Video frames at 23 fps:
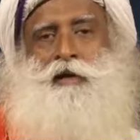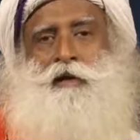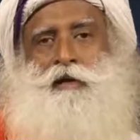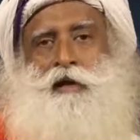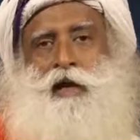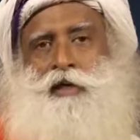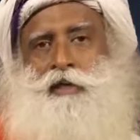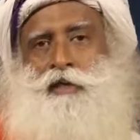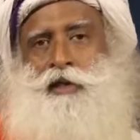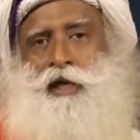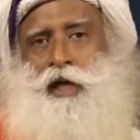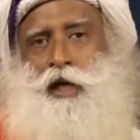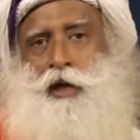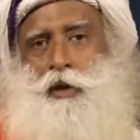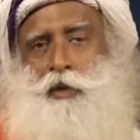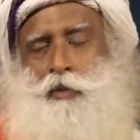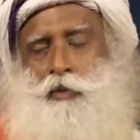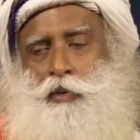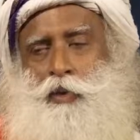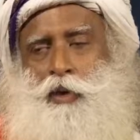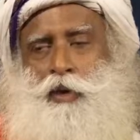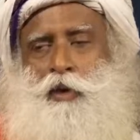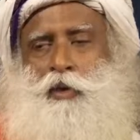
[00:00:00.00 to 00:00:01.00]
Right
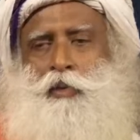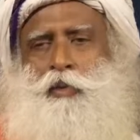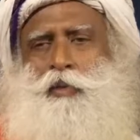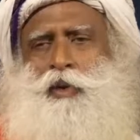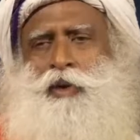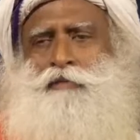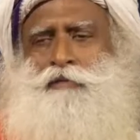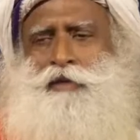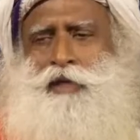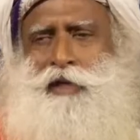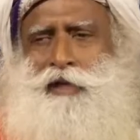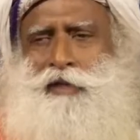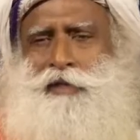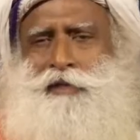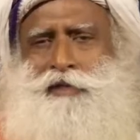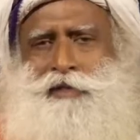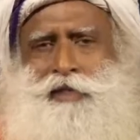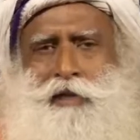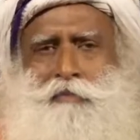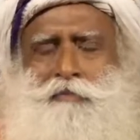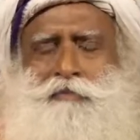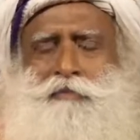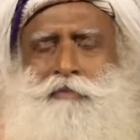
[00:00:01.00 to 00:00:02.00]
now, we've taken
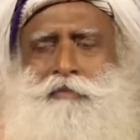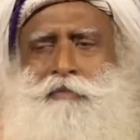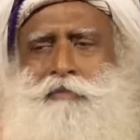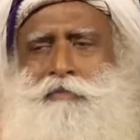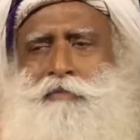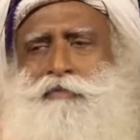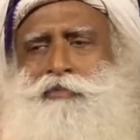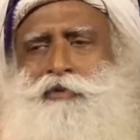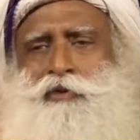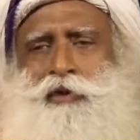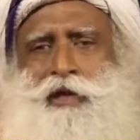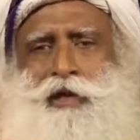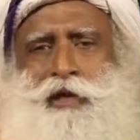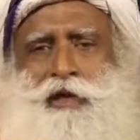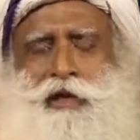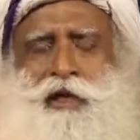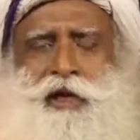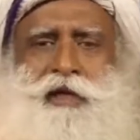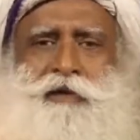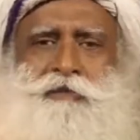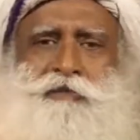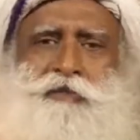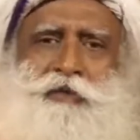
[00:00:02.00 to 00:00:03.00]
some
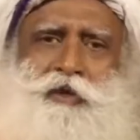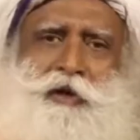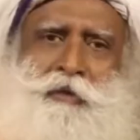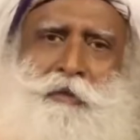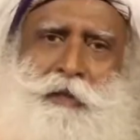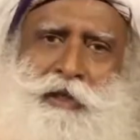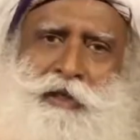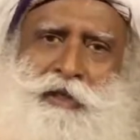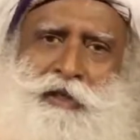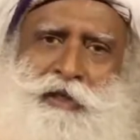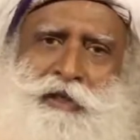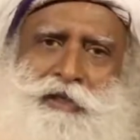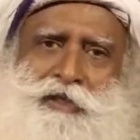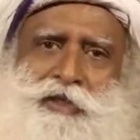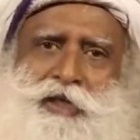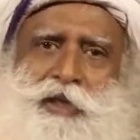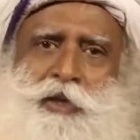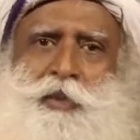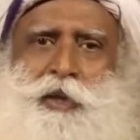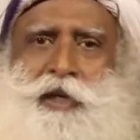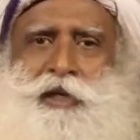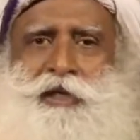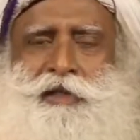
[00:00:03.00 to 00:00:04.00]
kind of rudimentary
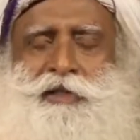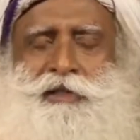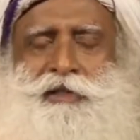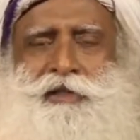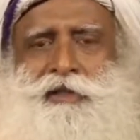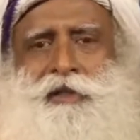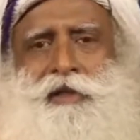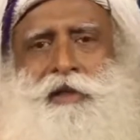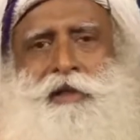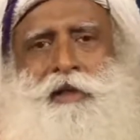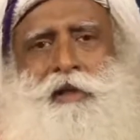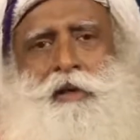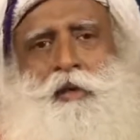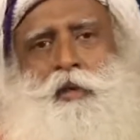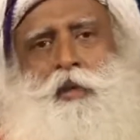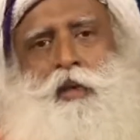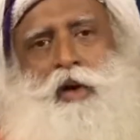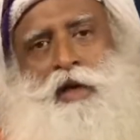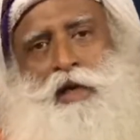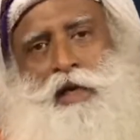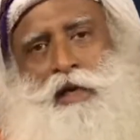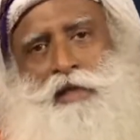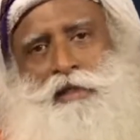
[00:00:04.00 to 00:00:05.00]
surveys.
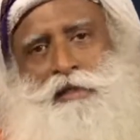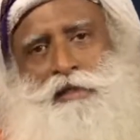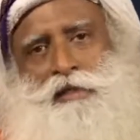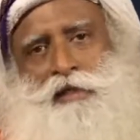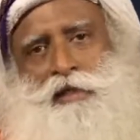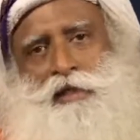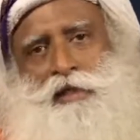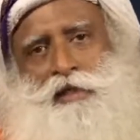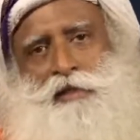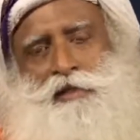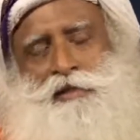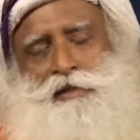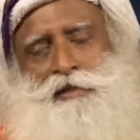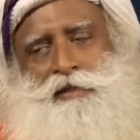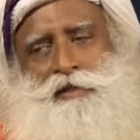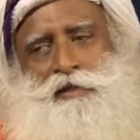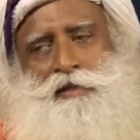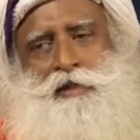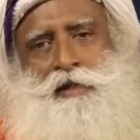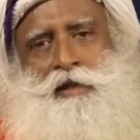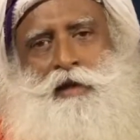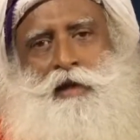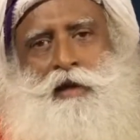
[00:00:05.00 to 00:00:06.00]
What I see is,
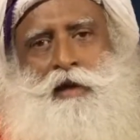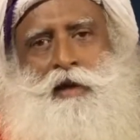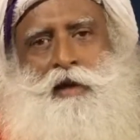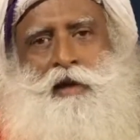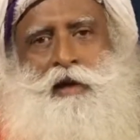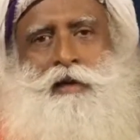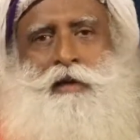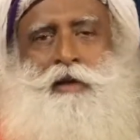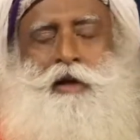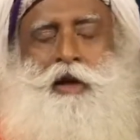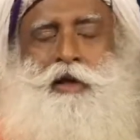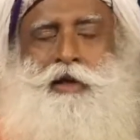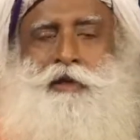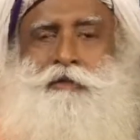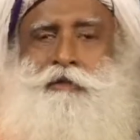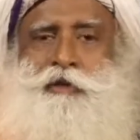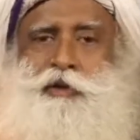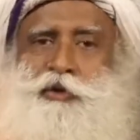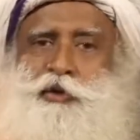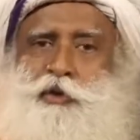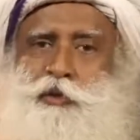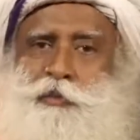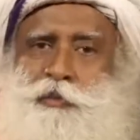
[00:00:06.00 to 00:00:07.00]
not
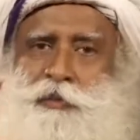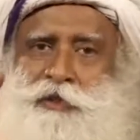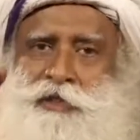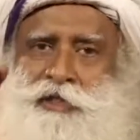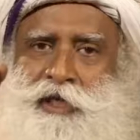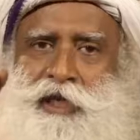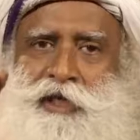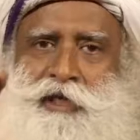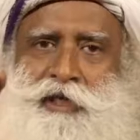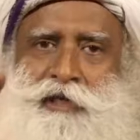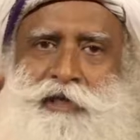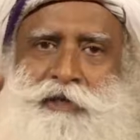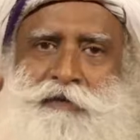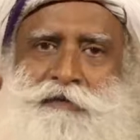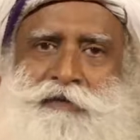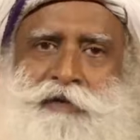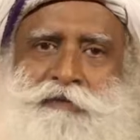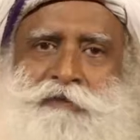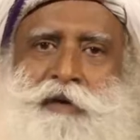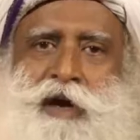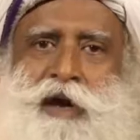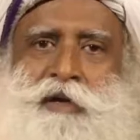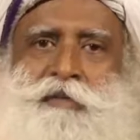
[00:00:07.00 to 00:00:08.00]
even 2% of
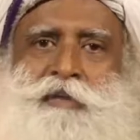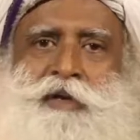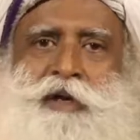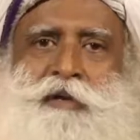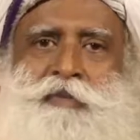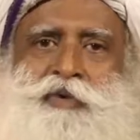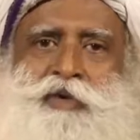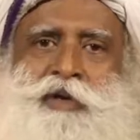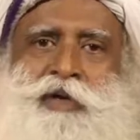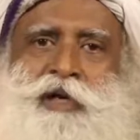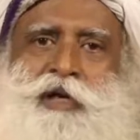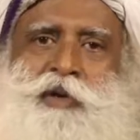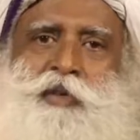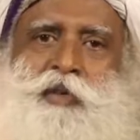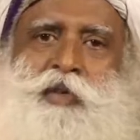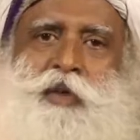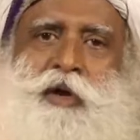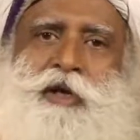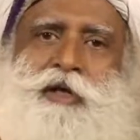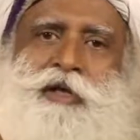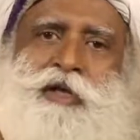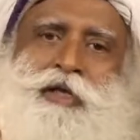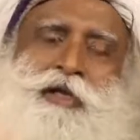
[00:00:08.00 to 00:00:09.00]
the farm community
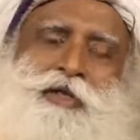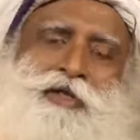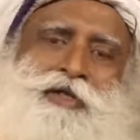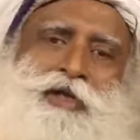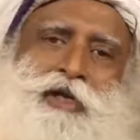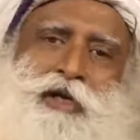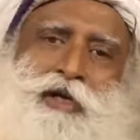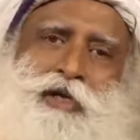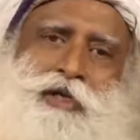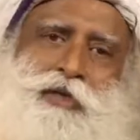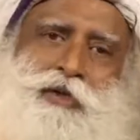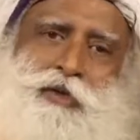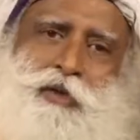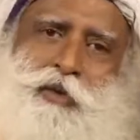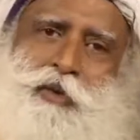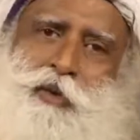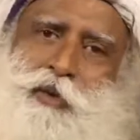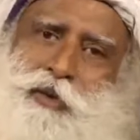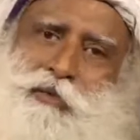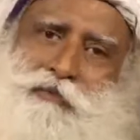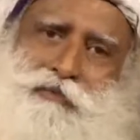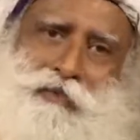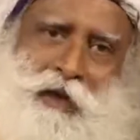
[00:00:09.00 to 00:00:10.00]
want their children to
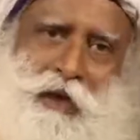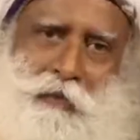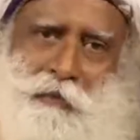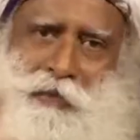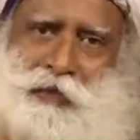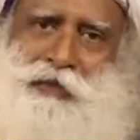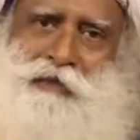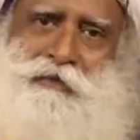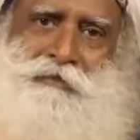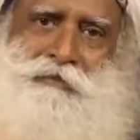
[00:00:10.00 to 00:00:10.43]
go into farming.